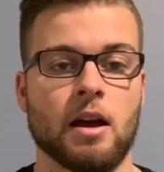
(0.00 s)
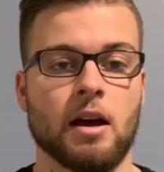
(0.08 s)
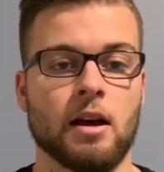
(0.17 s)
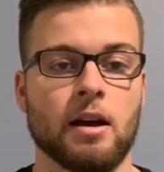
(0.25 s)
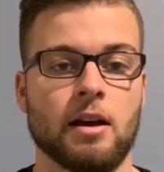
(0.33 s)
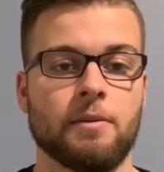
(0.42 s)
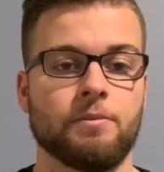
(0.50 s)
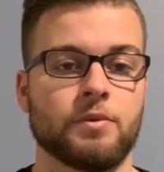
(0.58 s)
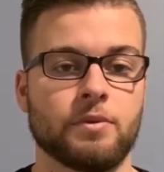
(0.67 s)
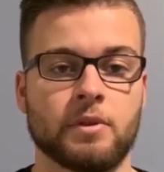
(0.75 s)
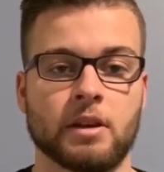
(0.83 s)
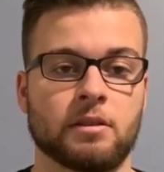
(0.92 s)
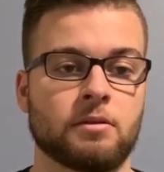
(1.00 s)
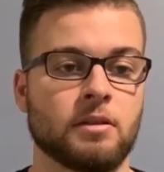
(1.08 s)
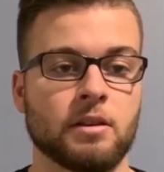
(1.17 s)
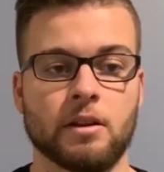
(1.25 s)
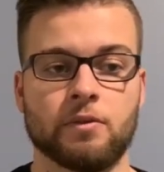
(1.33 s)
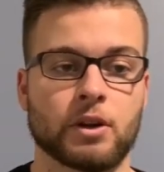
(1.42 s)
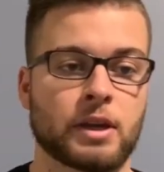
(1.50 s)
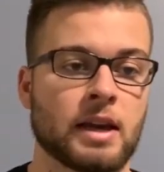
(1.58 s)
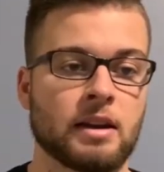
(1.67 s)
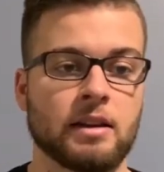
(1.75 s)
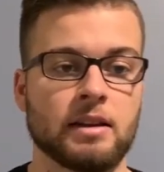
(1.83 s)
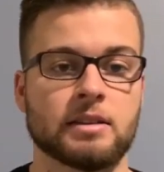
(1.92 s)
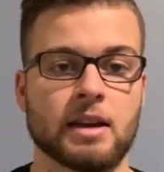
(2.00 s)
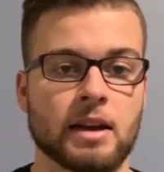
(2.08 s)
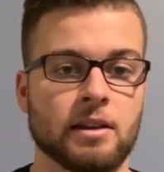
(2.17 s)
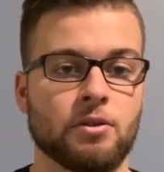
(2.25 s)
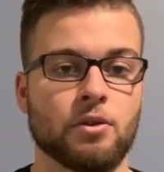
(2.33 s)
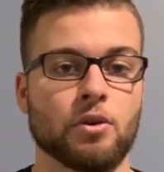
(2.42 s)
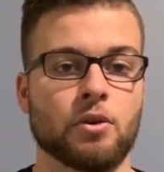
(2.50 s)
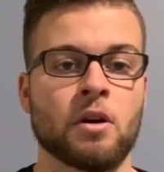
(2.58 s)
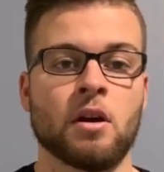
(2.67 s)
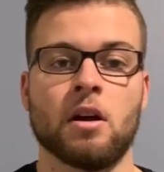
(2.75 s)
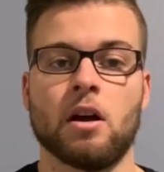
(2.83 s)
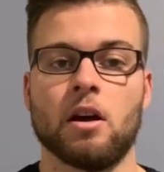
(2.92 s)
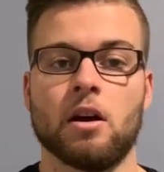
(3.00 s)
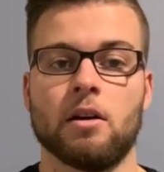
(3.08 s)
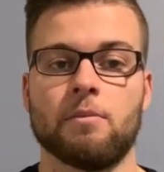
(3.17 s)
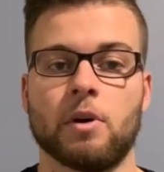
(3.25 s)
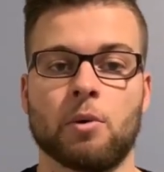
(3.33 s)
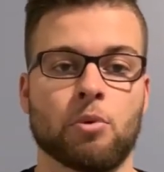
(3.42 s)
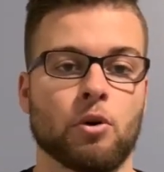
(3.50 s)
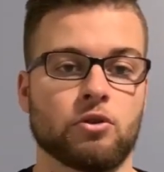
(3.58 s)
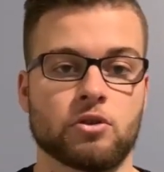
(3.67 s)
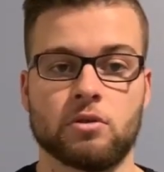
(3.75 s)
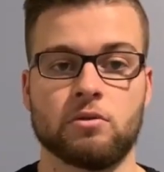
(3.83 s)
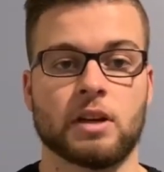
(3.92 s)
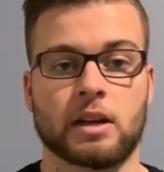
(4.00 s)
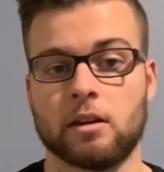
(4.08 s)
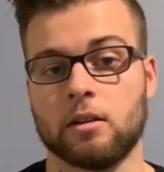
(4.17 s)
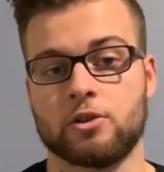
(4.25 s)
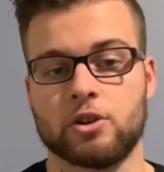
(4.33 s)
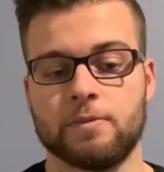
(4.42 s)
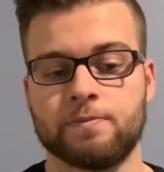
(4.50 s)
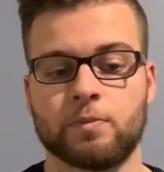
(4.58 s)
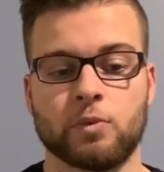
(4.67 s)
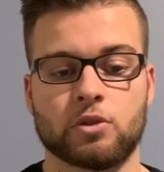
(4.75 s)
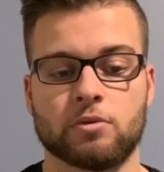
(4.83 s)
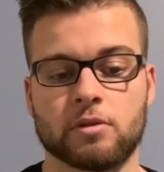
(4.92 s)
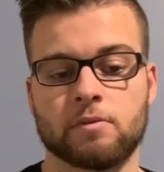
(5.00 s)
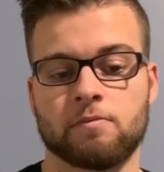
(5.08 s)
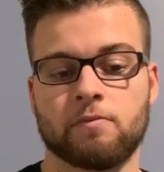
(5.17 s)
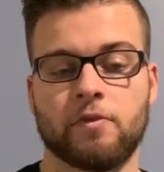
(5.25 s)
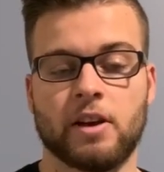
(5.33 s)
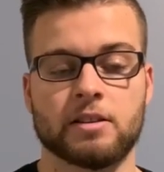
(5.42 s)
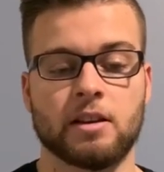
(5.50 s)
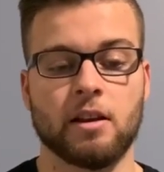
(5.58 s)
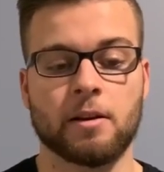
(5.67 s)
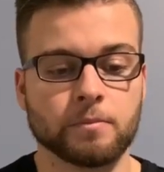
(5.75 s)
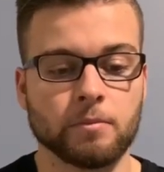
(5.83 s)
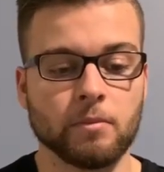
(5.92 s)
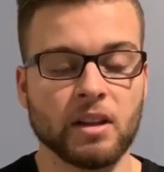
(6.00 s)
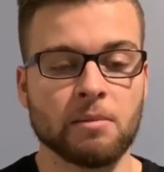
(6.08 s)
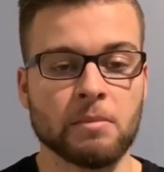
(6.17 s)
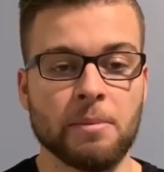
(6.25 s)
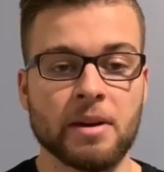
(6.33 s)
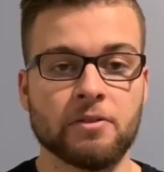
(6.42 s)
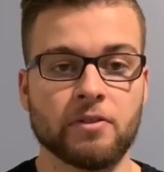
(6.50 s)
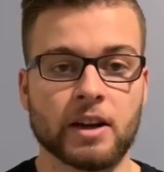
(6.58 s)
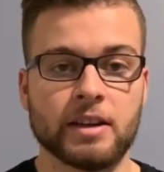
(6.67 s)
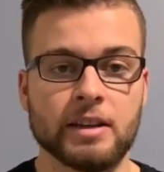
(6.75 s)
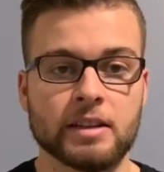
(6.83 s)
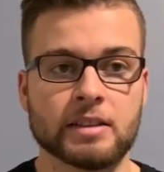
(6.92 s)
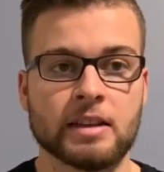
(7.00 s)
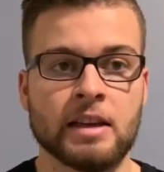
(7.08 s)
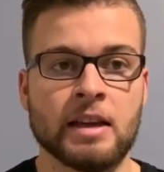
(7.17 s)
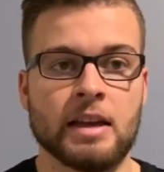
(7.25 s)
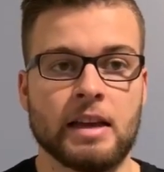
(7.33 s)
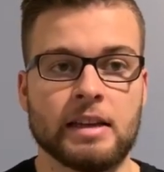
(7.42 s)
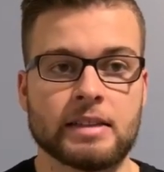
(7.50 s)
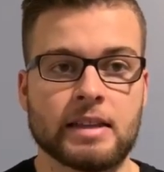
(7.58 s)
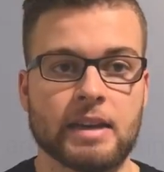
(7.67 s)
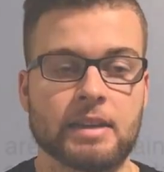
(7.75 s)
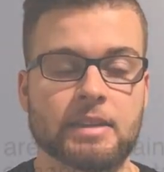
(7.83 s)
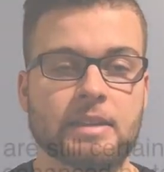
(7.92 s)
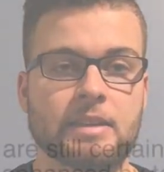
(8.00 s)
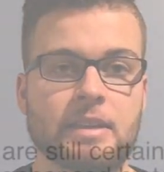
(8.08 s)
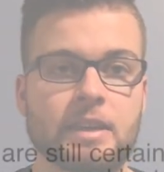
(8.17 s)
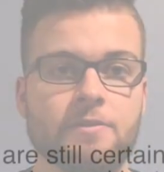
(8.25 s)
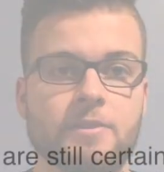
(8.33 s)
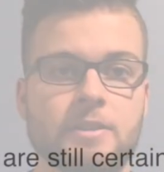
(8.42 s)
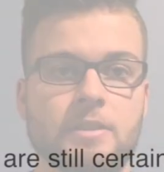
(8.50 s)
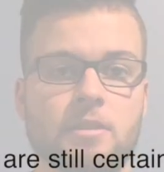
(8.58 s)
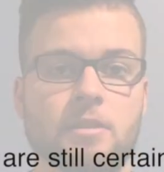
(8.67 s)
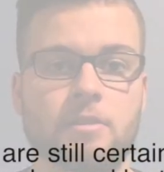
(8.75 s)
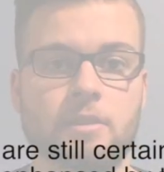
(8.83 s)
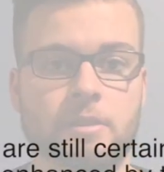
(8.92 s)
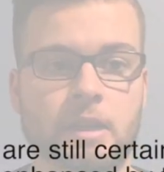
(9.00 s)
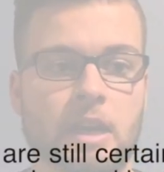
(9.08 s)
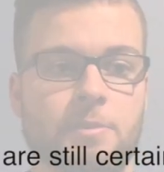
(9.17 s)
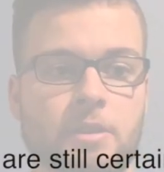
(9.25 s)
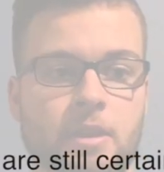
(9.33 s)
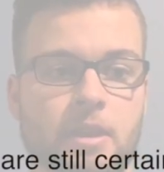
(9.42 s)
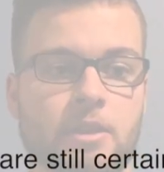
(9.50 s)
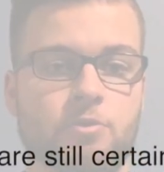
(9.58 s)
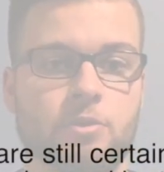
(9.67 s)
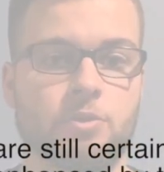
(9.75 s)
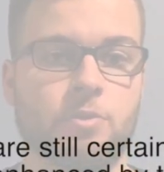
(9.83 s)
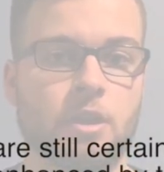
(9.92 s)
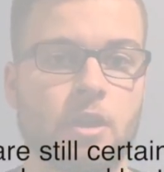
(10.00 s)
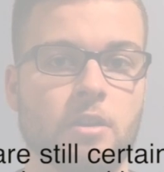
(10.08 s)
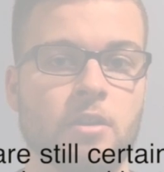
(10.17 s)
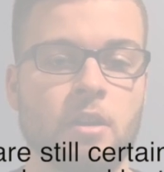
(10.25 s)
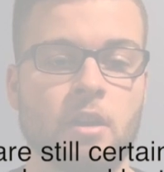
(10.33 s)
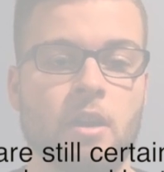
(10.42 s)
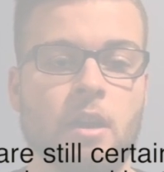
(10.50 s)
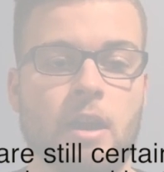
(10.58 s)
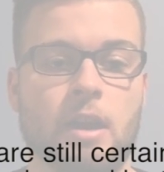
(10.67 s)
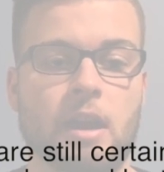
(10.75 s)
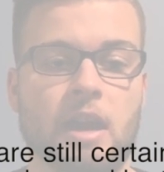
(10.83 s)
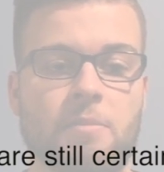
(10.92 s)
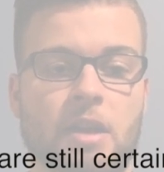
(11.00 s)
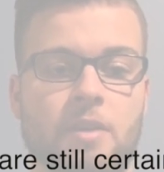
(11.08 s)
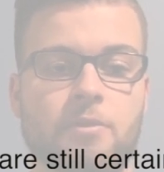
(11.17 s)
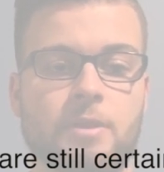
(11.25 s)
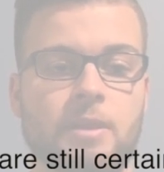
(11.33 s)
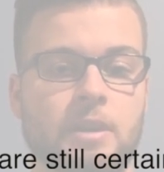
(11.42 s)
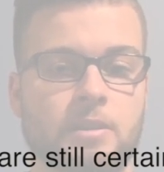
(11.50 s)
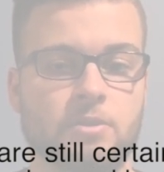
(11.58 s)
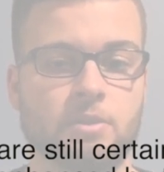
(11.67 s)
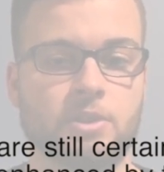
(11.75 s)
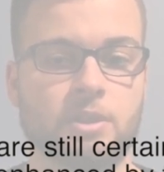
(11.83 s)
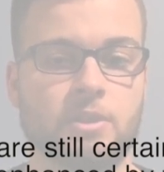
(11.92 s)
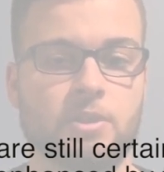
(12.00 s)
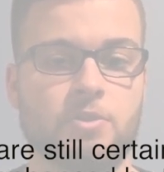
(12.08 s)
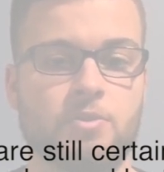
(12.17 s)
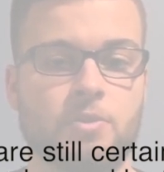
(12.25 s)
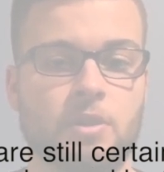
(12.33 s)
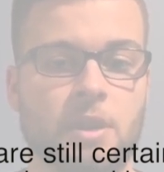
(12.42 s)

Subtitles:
the different candidates and their approach to technology, which was fascinating. My main findings is that given the time and age which we are, everything is switching to